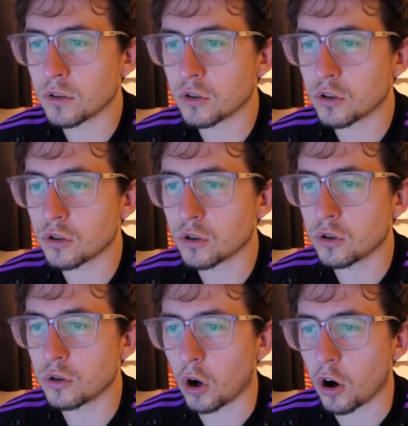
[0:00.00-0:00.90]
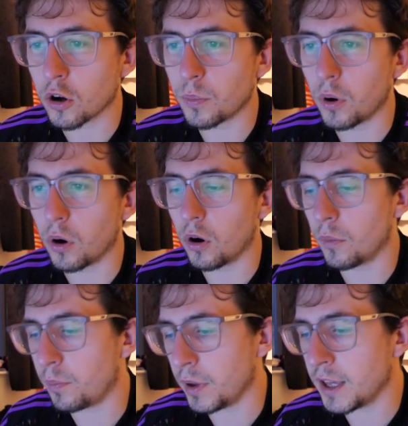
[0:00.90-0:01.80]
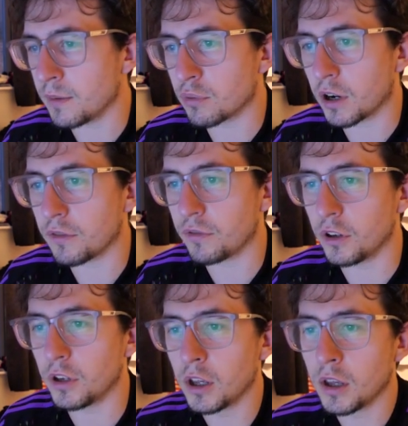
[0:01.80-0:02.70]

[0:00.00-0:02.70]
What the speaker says: Stockport beating Bradford.